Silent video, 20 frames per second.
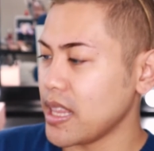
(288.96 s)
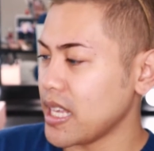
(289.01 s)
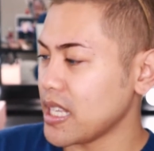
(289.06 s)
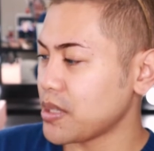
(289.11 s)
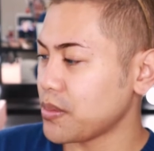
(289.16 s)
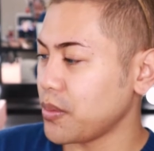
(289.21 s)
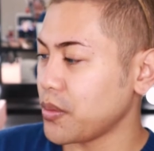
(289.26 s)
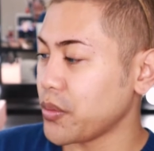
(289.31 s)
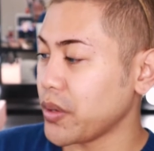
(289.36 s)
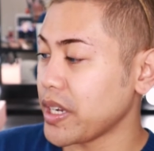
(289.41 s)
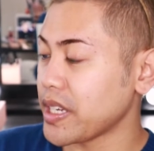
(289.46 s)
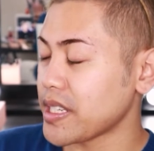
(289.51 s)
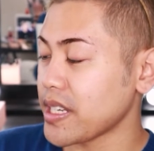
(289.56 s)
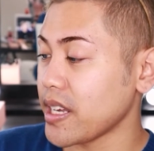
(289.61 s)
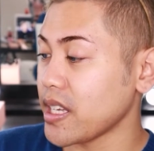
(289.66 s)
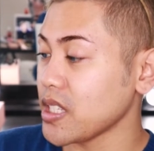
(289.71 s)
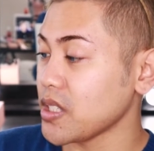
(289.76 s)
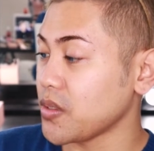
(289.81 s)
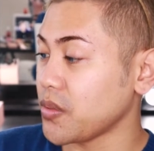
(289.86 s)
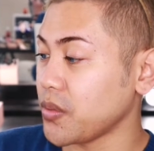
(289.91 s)
This one
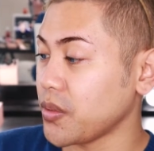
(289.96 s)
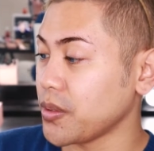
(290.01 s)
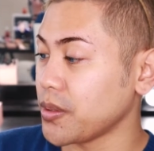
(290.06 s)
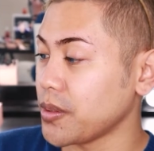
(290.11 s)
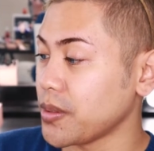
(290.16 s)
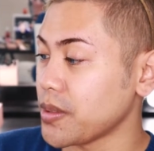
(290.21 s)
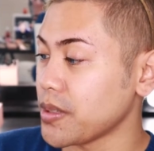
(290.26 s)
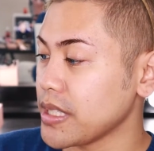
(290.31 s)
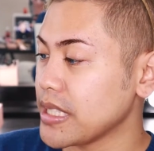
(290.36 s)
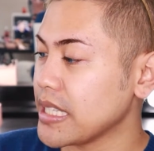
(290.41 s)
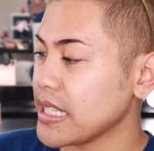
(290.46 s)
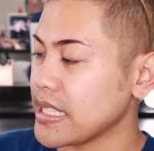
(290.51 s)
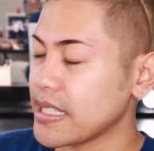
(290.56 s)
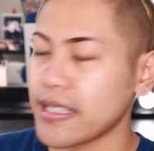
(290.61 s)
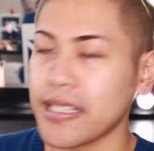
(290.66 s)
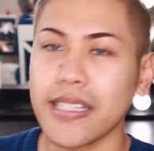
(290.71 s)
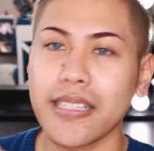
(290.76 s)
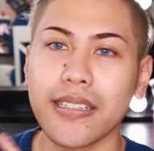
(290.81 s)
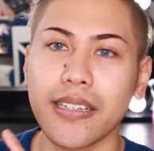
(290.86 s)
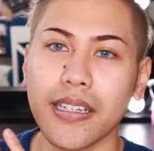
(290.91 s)
retails for
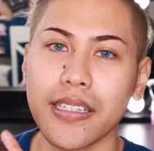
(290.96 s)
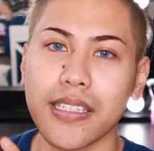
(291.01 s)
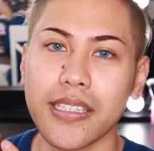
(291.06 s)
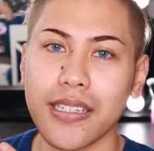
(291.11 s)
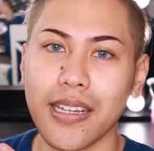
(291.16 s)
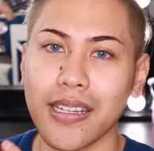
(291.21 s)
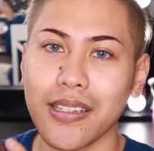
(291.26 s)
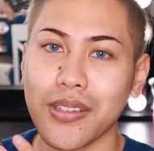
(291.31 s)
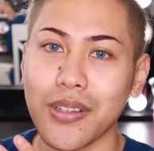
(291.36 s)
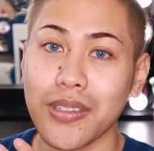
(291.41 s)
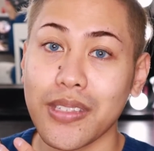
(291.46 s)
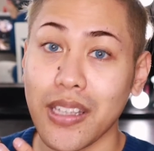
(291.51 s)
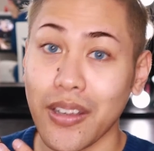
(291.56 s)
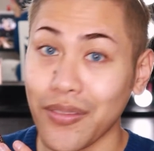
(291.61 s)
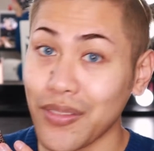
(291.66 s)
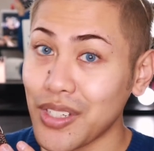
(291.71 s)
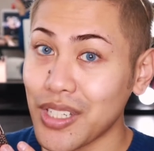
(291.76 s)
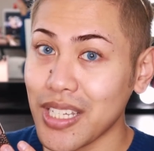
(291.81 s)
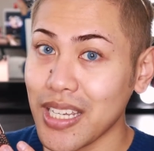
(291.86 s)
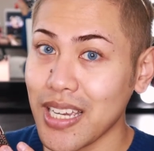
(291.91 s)
$16.99, so
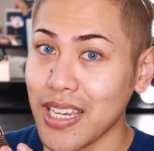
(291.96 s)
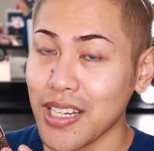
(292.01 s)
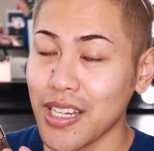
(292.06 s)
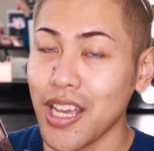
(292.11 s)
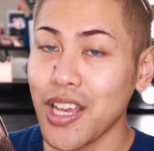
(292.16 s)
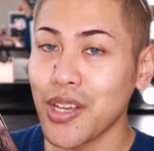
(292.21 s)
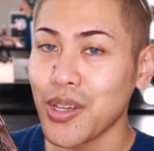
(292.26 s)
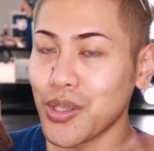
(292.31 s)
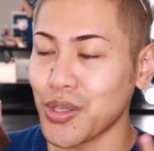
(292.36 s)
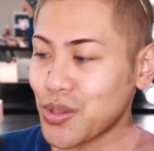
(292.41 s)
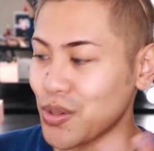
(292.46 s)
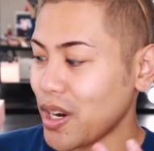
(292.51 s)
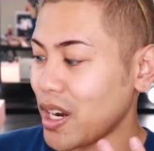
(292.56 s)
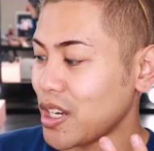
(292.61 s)
$17 Australian.